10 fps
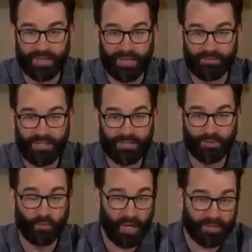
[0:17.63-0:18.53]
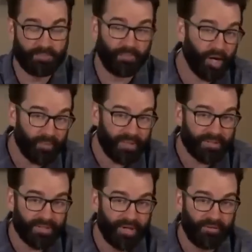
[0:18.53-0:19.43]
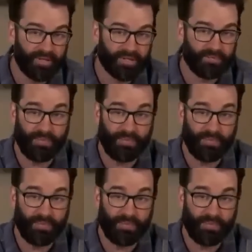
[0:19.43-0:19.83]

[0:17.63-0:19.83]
I don't need to watch Barbie to know that it's